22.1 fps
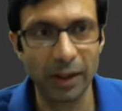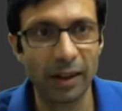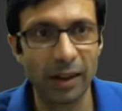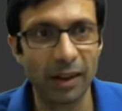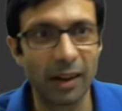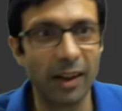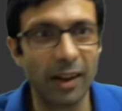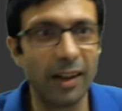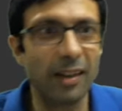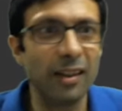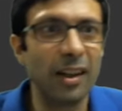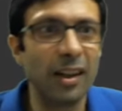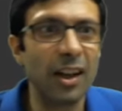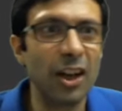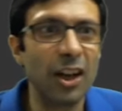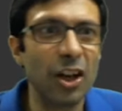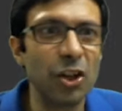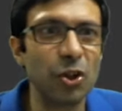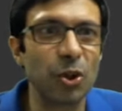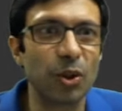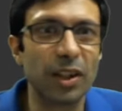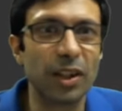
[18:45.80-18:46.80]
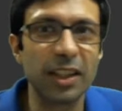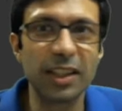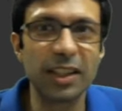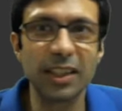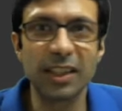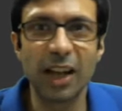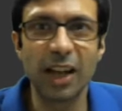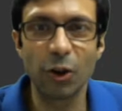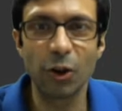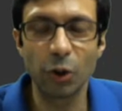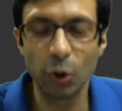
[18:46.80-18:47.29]
Clear? So this
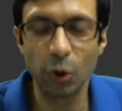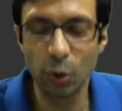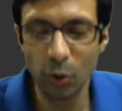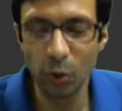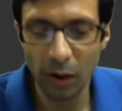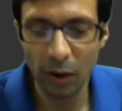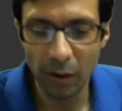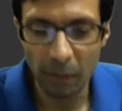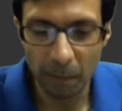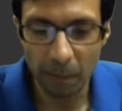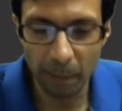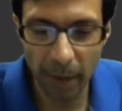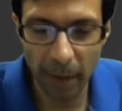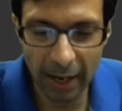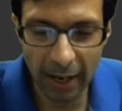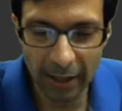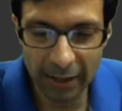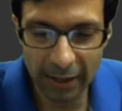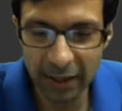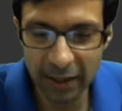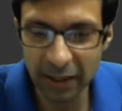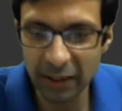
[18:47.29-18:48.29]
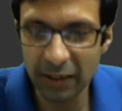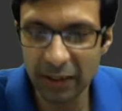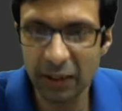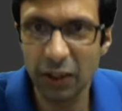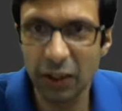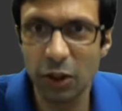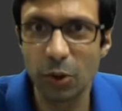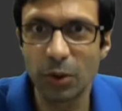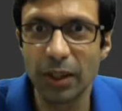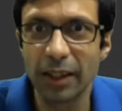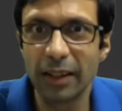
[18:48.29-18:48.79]
is how you balance it
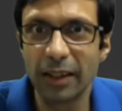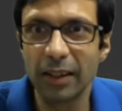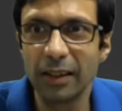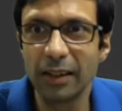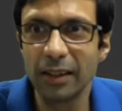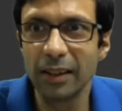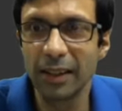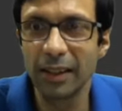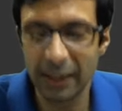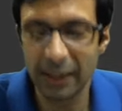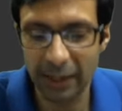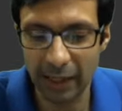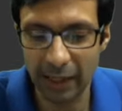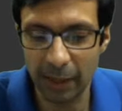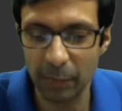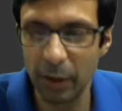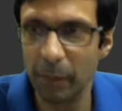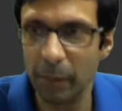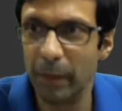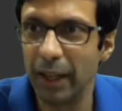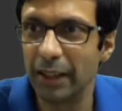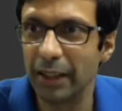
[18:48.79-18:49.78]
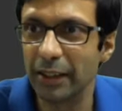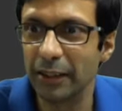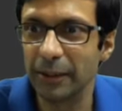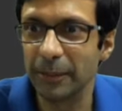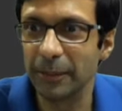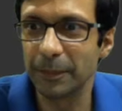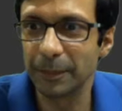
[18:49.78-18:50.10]
using the table method.